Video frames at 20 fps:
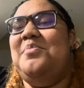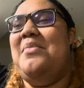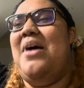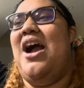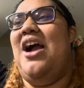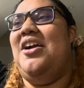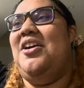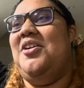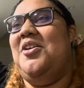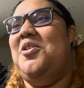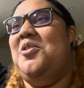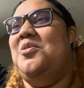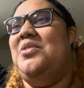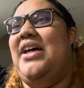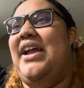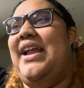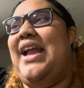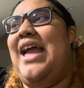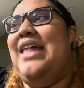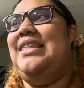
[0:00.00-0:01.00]
Mako.
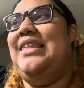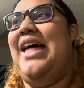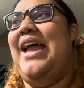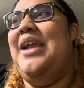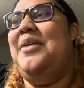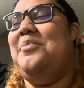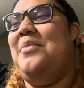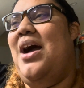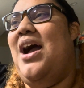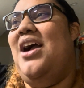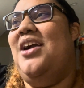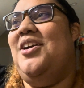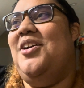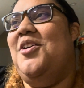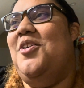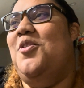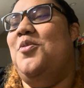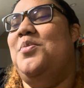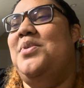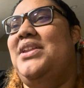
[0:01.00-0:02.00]
Like I like
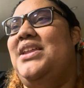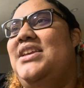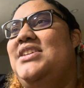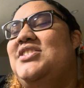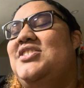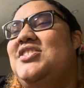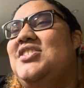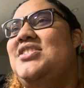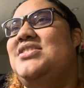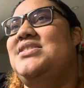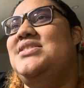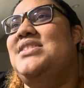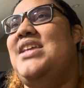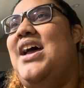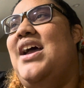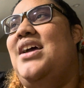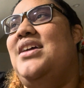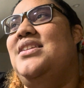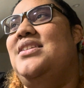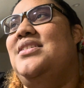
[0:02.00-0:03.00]
Mako, but he's just
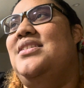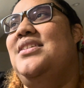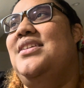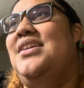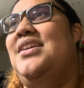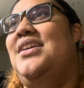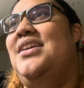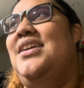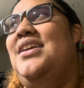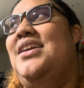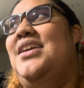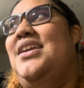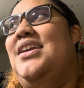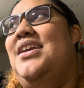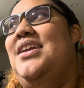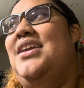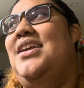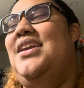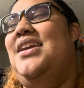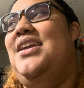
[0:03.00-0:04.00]
not
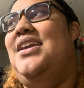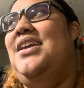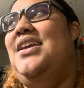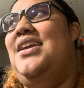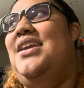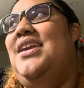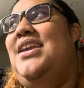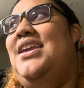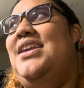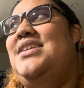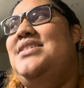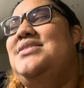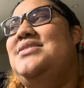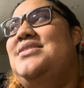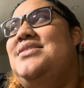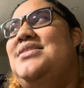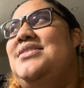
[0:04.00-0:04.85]
he